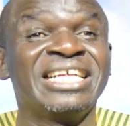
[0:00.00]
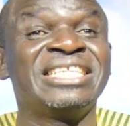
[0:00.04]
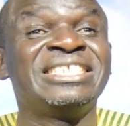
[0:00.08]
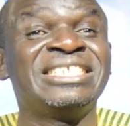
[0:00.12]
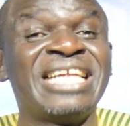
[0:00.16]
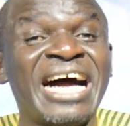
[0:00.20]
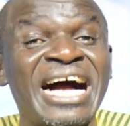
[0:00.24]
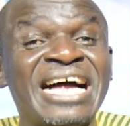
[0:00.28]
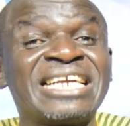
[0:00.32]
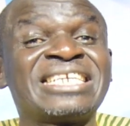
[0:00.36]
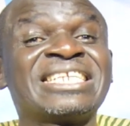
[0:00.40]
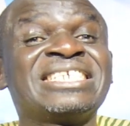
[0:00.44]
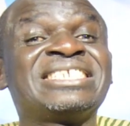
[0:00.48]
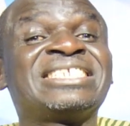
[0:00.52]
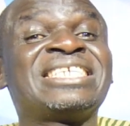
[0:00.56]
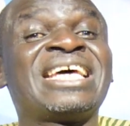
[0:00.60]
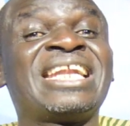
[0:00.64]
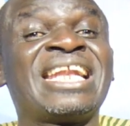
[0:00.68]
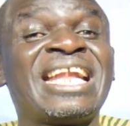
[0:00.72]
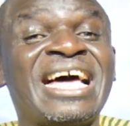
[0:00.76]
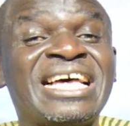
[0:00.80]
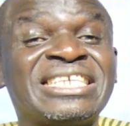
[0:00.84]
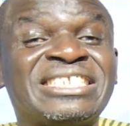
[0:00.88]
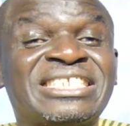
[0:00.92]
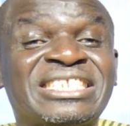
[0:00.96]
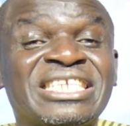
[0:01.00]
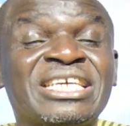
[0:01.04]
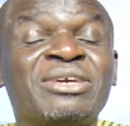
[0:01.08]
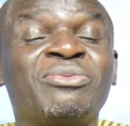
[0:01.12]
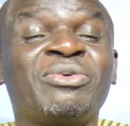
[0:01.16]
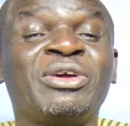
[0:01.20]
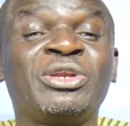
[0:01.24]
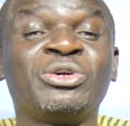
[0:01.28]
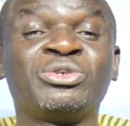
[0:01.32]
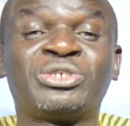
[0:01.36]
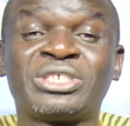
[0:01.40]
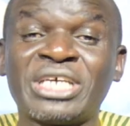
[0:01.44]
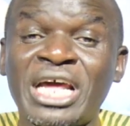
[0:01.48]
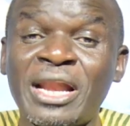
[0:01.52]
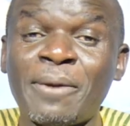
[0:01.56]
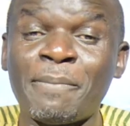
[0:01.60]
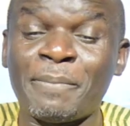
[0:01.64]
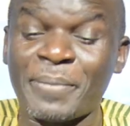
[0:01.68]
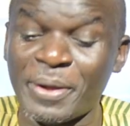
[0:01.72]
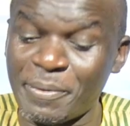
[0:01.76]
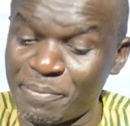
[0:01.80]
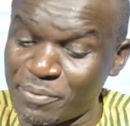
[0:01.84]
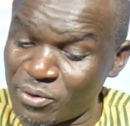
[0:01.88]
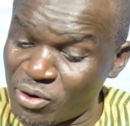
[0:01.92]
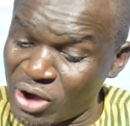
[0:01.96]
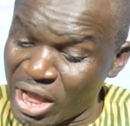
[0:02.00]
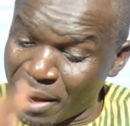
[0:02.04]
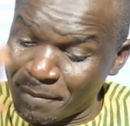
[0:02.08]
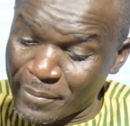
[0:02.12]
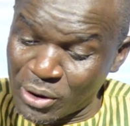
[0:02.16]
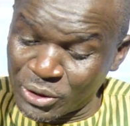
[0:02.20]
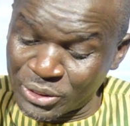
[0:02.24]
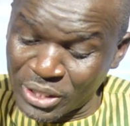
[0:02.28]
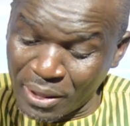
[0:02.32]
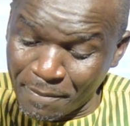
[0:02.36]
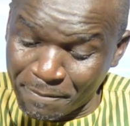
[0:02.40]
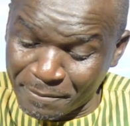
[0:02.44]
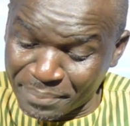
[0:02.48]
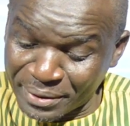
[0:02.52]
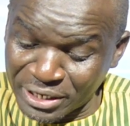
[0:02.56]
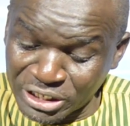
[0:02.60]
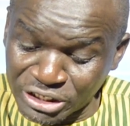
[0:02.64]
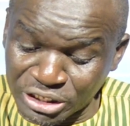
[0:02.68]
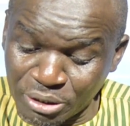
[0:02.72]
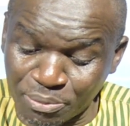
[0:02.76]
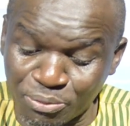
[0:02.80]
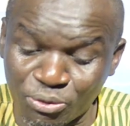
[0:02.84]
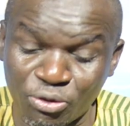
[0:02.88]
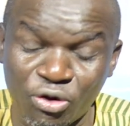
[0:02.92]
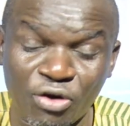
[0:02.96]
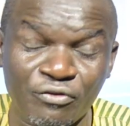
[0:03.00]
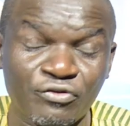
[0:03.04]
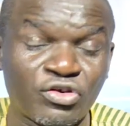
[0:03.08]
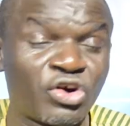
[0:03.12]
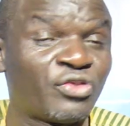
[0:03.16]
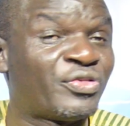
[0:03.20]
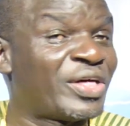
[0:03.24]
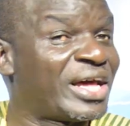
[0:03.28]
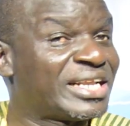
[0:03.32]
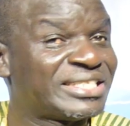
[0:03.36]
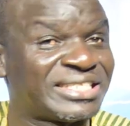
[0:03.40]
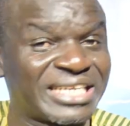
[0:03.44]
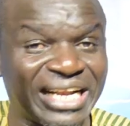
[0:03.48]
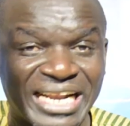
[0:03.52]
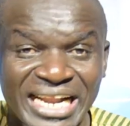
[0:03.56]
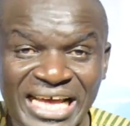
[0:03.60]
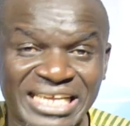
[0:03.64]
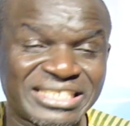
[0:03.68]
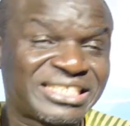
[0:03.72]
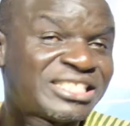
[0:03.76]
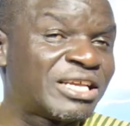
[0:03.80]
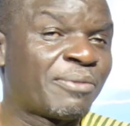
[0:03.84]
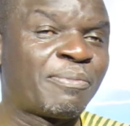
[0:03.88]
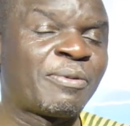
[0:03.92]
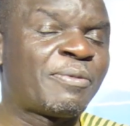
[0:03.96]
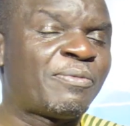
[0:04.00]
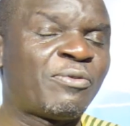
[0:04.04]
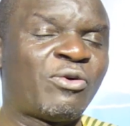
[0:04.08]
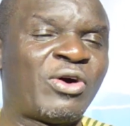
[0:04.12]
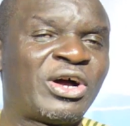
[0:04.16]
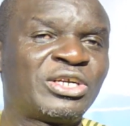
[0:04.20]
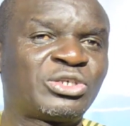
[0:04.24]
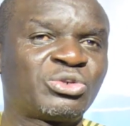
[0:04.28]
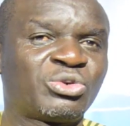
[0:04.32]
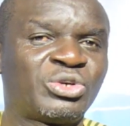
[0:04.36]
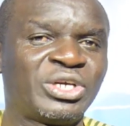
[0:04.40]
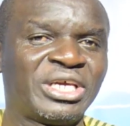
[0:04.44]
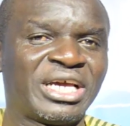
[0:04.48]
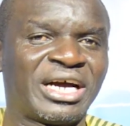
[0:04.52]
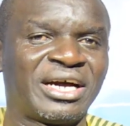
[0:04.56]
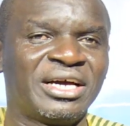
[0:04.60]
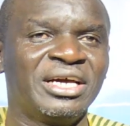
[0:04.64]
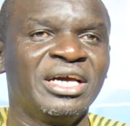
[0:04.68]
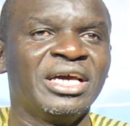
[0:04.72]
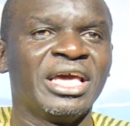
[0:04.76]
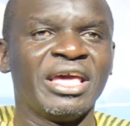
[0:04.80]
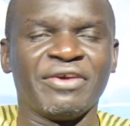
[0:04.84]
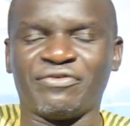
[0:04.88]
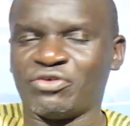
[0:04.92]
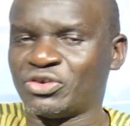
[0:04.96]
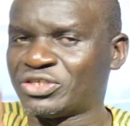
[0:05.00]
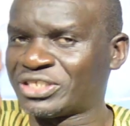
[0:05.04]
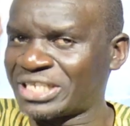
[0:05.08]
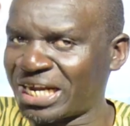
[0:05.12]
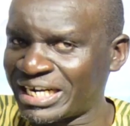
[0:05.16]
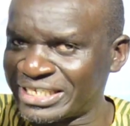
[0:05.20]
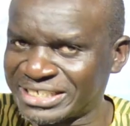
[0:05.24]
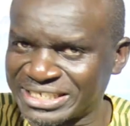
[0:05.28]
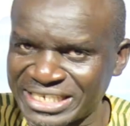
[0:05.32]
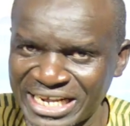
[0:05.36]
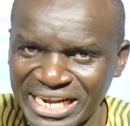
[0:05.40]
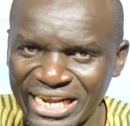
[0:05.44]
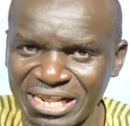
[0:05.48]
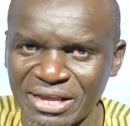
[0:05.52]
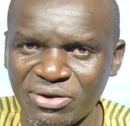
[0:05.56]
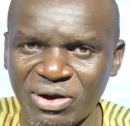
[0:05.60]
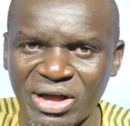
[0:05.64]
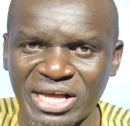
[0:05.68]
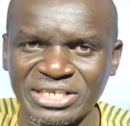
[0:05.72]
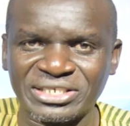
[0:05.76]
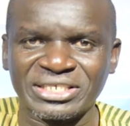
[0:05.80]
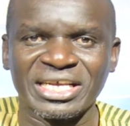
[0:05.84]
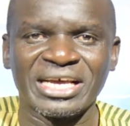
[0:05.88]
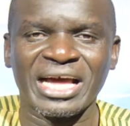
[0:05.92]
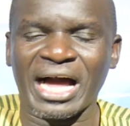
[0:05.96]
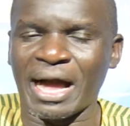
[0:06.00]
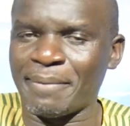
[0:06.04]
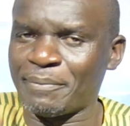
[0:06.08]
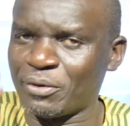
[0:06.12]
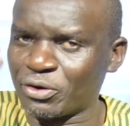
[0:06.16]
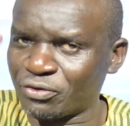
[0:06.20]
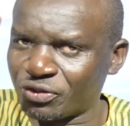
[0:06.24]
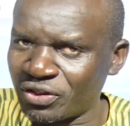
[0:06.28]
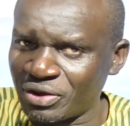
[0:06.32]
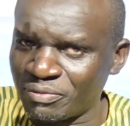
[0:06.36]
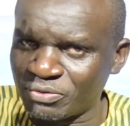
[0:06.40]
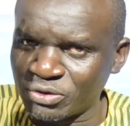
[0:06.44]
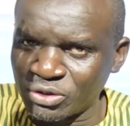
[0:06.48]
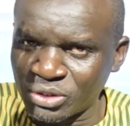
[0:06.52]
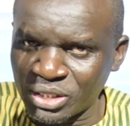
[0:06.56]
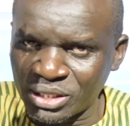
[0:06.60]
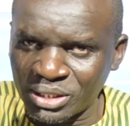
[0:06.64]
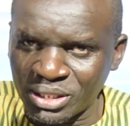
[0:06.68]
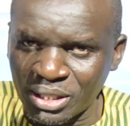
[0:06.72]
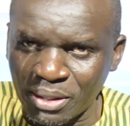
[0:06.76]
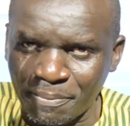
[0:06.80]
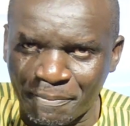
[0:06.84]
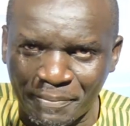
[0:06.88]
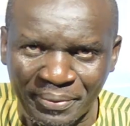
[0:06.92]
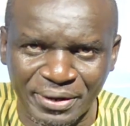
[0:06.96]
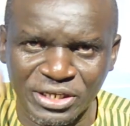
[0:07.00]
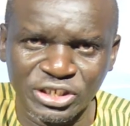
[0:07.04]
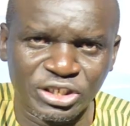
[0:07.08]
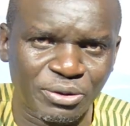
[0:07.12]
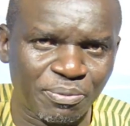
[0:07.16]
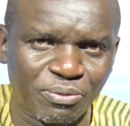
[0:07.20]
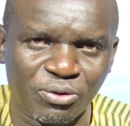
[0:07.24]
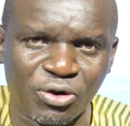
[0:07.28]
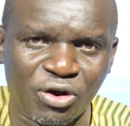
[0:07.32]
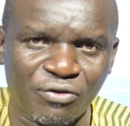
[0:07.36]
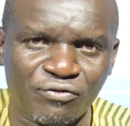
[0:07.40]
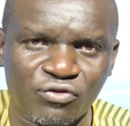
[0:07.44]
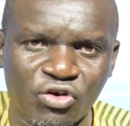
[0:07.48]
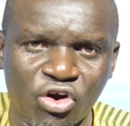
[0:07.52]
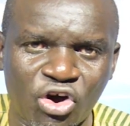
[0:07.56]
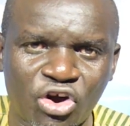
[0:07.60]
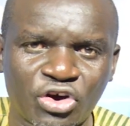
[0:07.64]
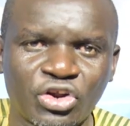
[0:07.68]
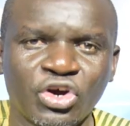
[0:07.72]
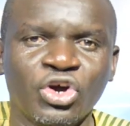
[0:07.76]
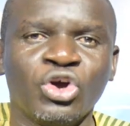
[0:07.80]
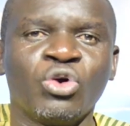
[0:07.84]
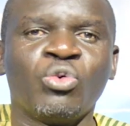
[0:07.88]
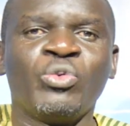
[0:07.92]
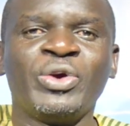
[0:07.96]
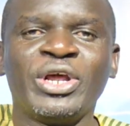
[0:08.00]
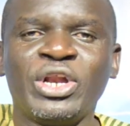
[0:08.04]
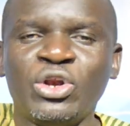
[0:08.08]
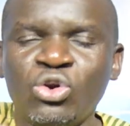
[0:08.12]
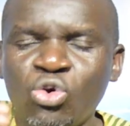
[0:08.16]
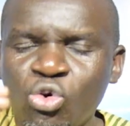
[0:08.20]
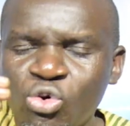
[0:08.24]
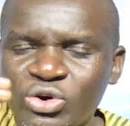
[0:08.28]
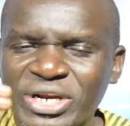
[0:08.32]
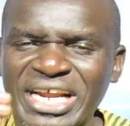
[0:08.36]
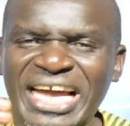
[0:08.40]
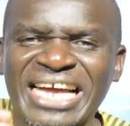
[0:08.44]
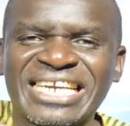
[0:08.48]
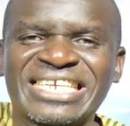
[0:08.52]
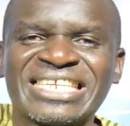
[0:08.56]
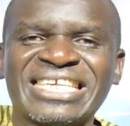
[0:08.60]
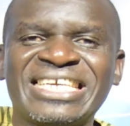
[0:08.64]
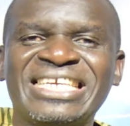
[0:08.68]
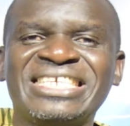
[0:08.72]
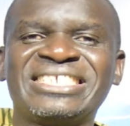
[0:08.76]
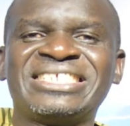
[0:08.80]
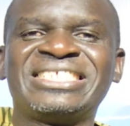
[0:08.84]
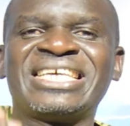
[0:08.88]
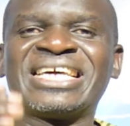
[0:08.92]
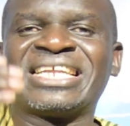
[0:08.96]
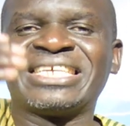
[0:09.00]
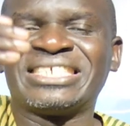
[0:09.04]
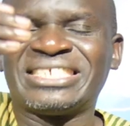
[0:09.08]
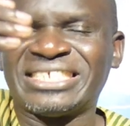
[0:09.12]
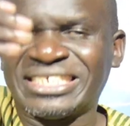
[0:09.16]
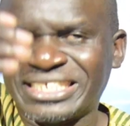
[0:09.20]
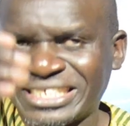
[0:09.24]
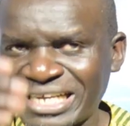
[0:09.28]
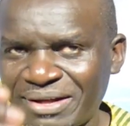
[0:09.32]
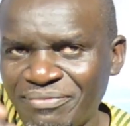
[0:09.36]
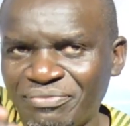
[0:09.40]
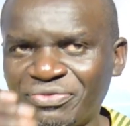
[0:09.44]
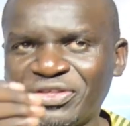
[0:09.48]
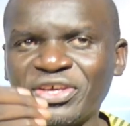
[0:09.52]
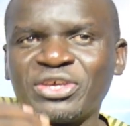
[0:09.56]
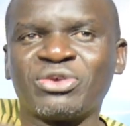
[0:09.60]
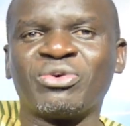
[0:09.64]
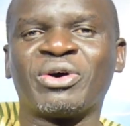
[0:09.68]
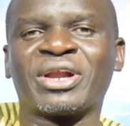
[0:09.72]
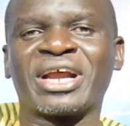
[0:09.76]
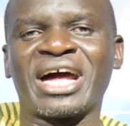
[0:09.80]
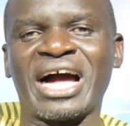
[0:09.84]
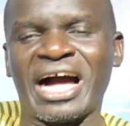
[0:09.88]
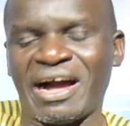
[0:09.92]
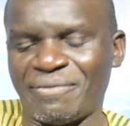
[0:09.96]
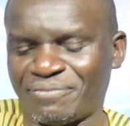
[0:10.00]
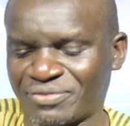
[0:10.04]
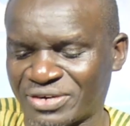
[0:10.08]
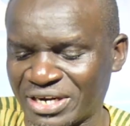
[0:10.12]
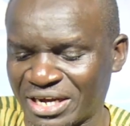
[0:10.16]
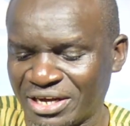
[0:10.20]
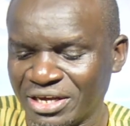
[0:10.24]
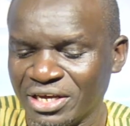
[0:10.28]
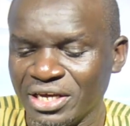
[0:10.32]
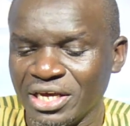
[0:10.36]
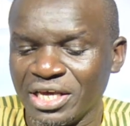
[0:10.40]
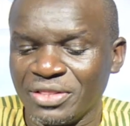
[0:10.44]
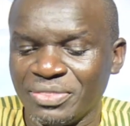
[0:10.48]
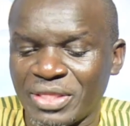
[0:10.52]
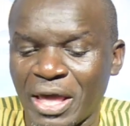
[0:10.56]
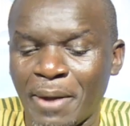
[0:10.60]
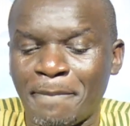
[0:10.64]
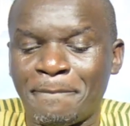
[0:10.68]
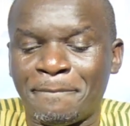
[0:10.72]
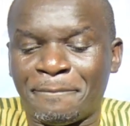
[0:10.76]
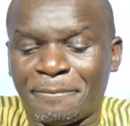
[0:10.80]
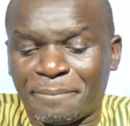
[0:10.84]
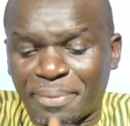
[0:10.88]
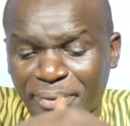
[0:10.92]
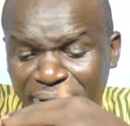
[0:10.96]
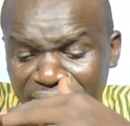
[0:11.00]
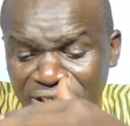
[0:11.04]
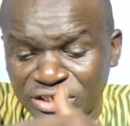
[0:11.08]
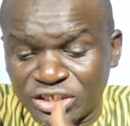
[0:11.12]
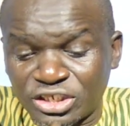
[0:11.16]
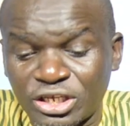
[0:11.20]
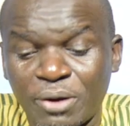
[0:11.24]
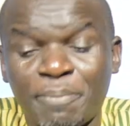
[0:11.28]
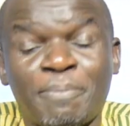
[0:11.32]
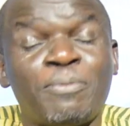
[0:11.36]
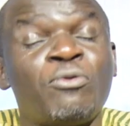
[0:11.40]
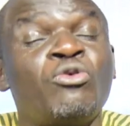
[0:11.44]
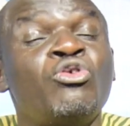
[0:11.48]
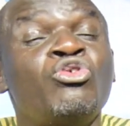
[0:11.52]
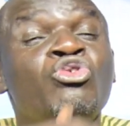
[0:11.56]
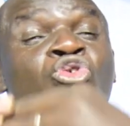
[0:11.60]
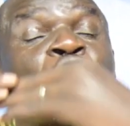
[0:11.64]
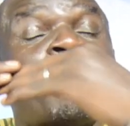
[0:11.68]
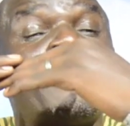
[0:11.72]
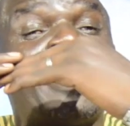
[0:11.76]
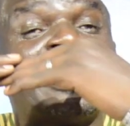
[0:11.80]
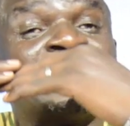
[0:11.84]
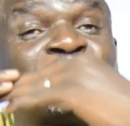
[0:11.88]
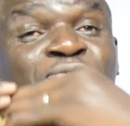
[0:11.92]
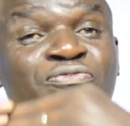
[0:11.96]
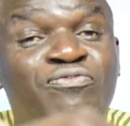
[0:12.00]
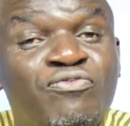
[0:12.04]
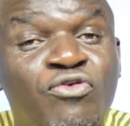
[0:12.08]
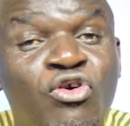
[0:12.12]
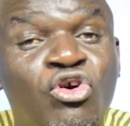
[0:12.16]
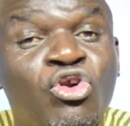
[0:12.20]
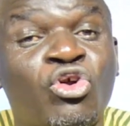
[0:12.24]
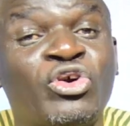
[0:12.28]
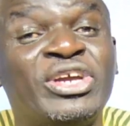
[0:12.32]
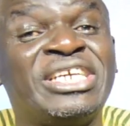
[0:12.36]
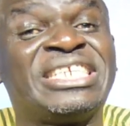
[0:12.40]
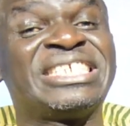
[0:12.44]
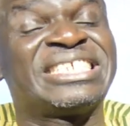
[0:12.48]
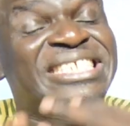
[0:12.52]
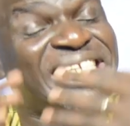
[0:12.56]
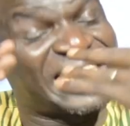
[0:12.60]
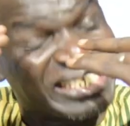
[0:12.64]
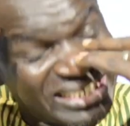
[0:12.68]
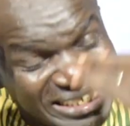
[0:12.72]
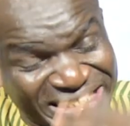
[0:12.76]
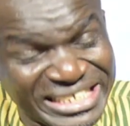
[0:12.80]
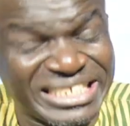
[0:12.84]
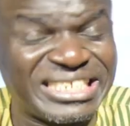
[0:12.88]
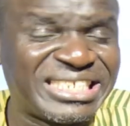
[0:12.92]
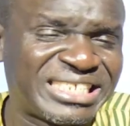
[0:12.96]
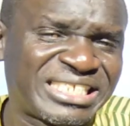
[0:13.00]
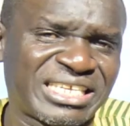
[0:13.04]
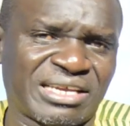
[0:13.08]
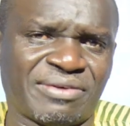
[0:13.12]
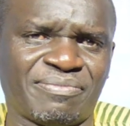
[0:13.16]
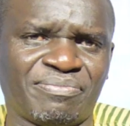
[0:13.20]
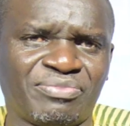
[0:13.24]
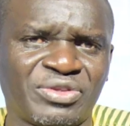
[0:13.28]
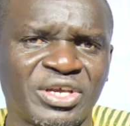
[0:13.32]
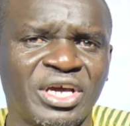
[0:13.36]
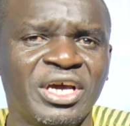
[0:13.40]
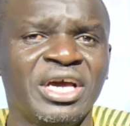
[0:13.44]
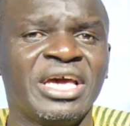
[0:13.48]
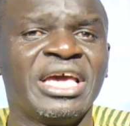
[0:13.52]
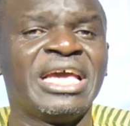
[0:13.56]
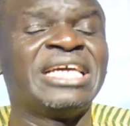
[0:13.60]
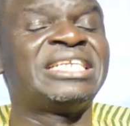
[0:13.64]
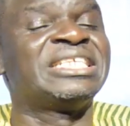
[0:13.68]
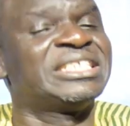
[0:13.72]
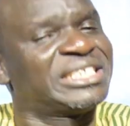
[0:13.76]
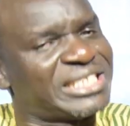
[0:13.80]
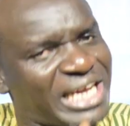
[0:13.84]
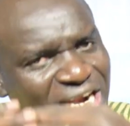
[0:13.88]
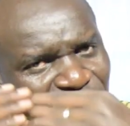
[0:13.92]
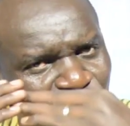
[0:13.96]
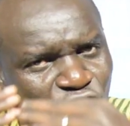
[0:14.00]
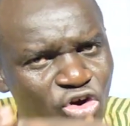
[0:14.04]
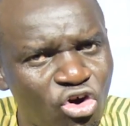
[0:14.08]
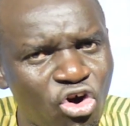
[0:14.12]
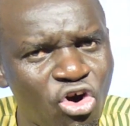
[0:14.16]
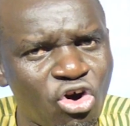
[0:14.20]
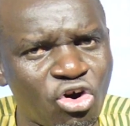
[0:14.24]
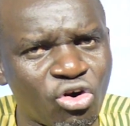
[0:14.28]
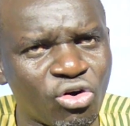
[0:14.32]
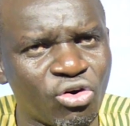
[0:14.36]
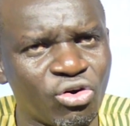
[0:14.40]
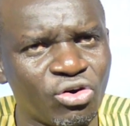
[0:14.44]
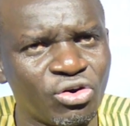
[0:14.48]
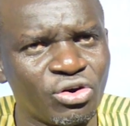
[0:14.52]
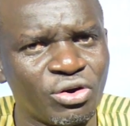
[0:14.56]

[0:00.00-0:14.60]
That is the last thing when you tell people about the principle of God. That is the last thing people want to hear. If you start telling us about the, the, the principle of God, we look at is there is something you are after. The principle you must follow, it is a system, it is a law.